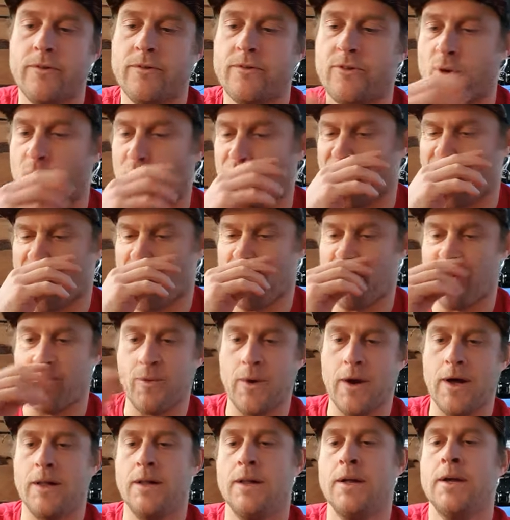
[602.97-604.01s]
shoaling up as
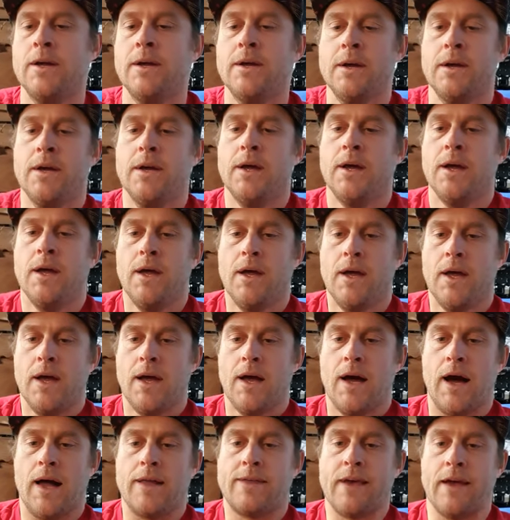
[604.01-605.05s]
well.
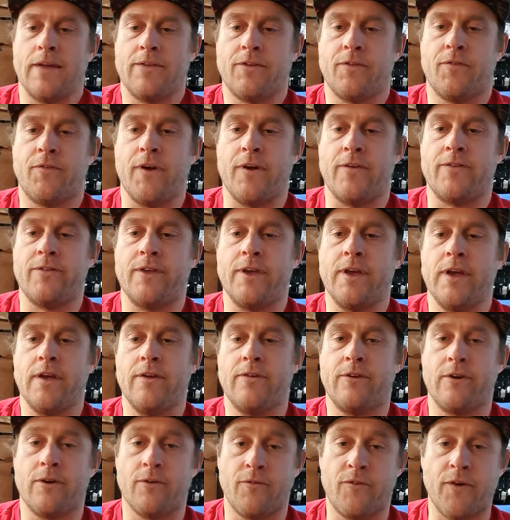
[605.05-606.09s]
I tend to fish
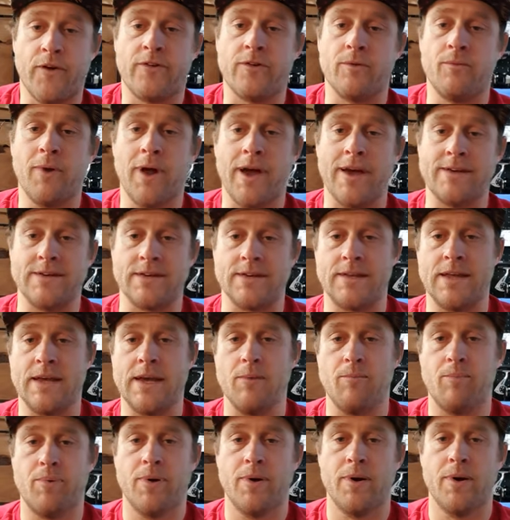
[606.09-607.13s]
these. You can fish them nice and
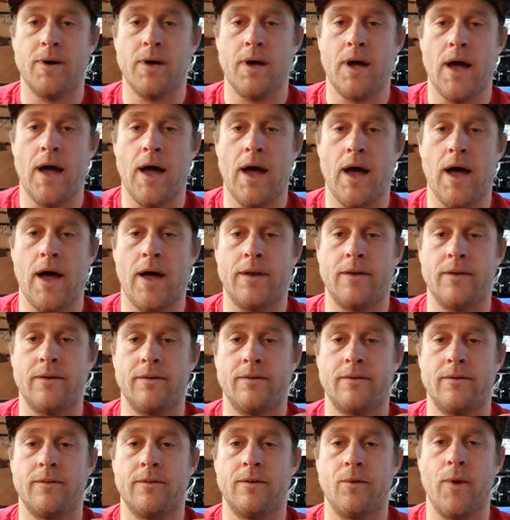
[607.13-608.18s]
deep,
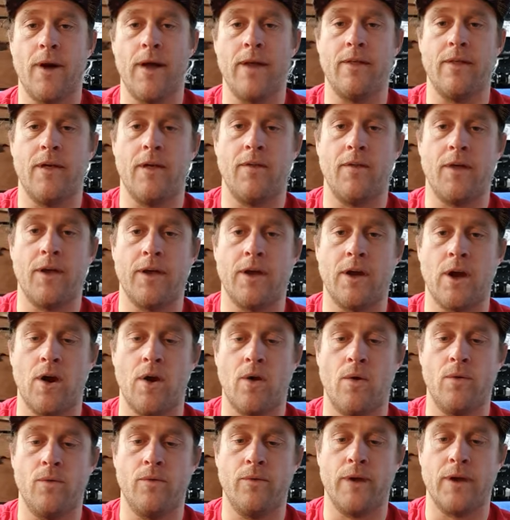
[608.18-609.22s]
and the way that they
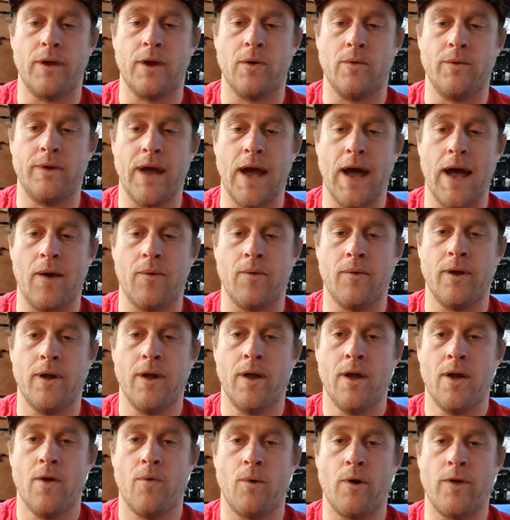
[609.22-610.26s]
go down.
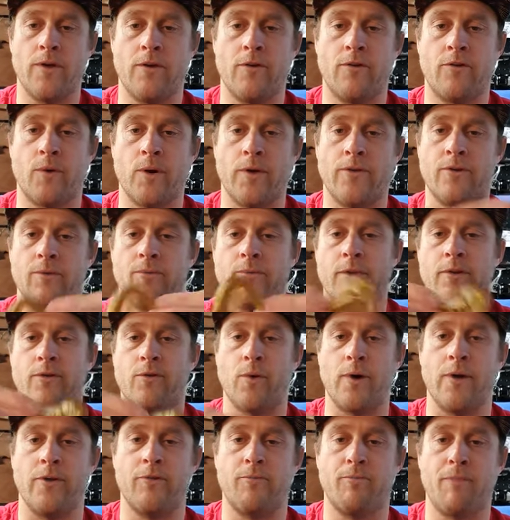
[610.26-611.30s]
When you twitch them, they
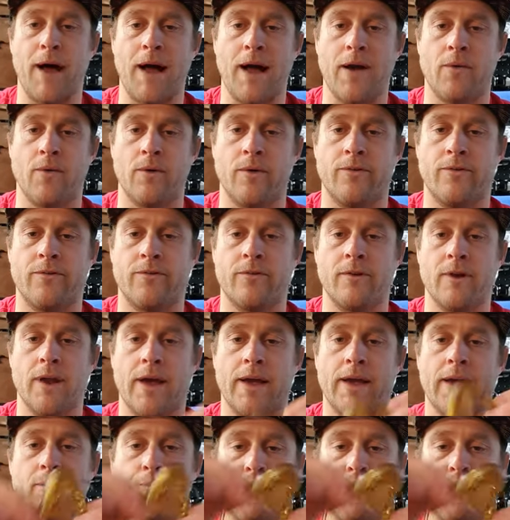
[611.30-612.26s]
twitch backwards like a